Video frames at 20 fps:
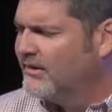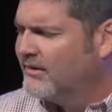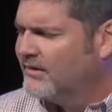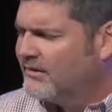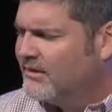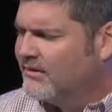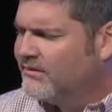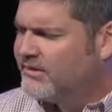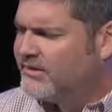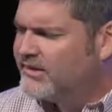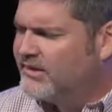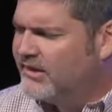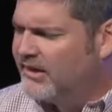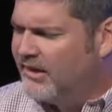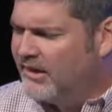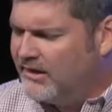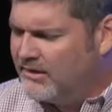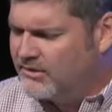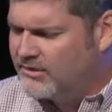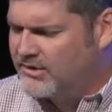Give us
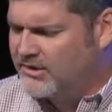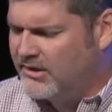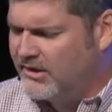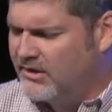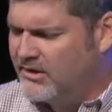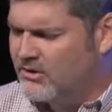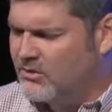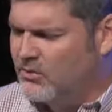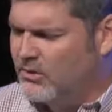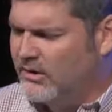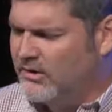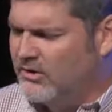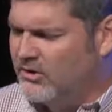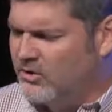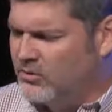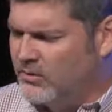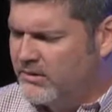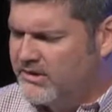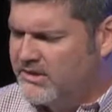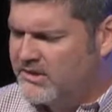ears to hear what
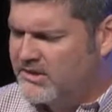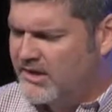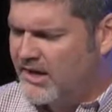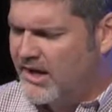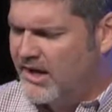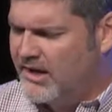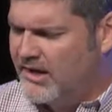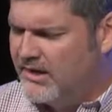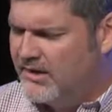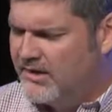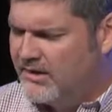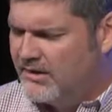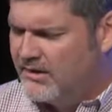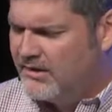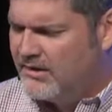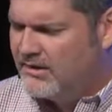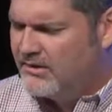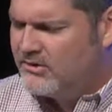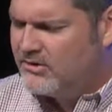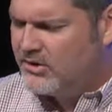you would say
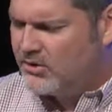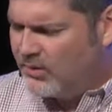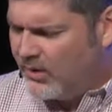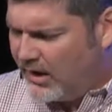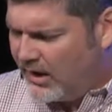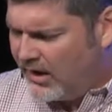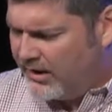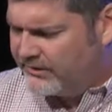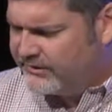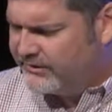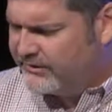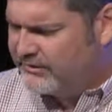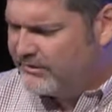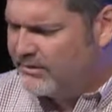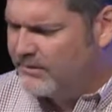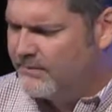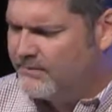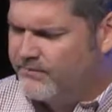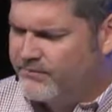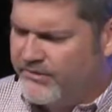to us
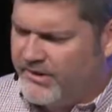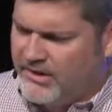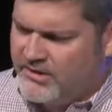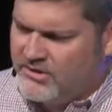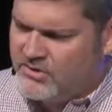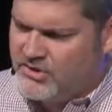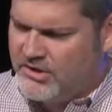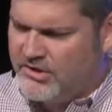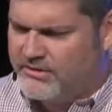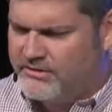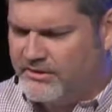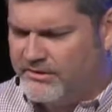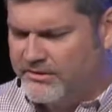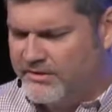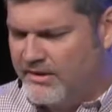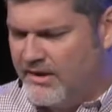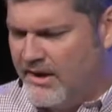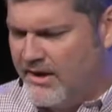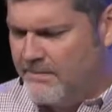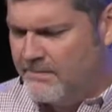in Jesus'
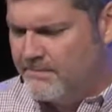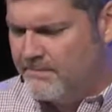name.